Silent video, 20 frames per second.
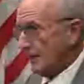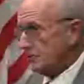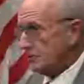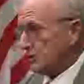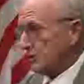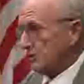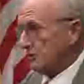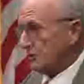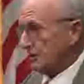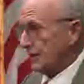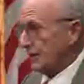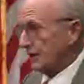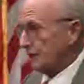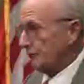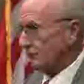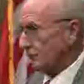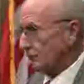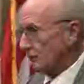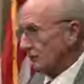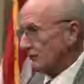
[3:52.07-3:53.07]
and so you
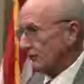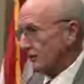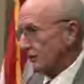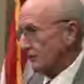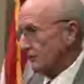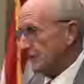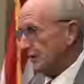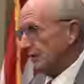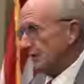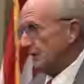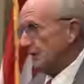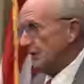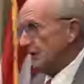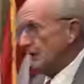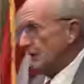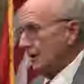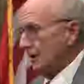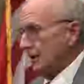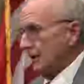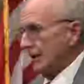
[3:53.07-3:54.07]
can't afford very many.
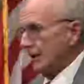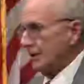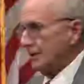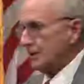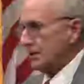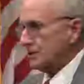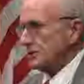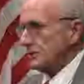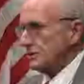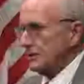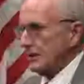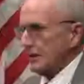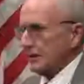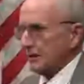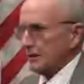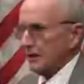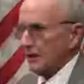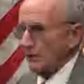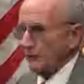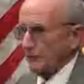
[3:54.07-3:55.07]
And it doesn't
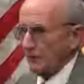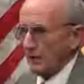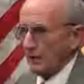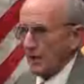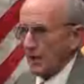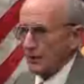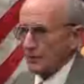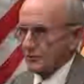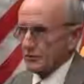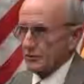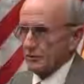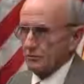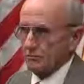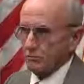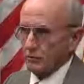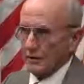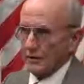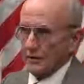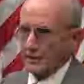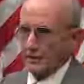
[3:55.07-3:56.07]
take an awful lot to
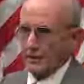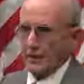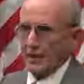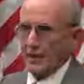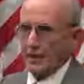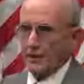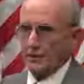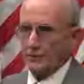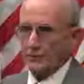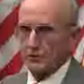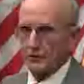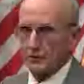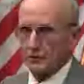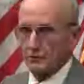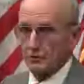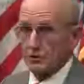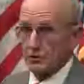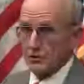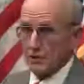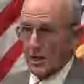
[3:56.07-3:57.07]
bring down
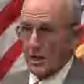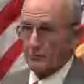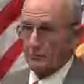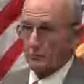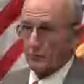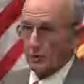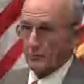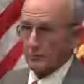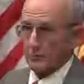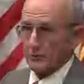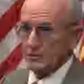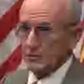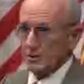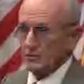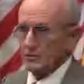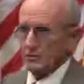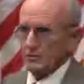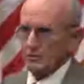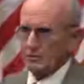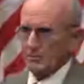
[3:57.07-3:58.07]
or stop weapons.
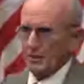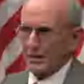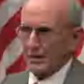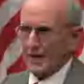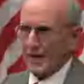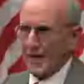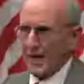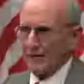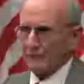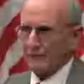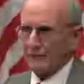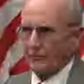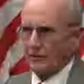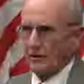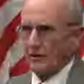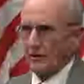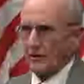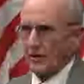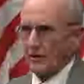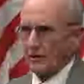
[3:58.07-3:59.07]
I mean, about half of
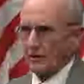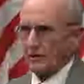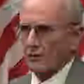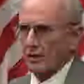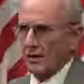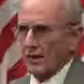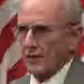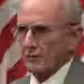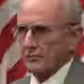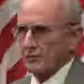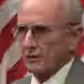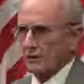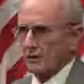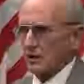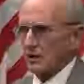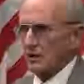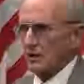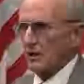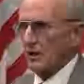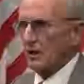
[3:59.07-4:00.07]
our aircraft
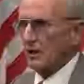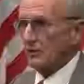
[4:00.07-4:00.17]
are